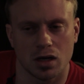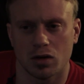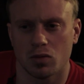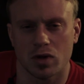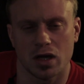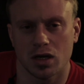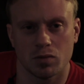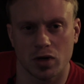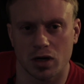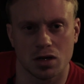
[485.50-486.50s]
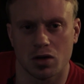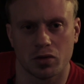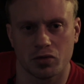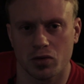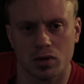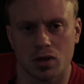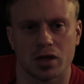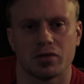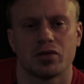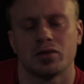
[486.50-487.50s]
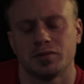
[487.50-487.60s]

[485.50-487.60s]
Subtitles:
I don't want anybody to go through in life.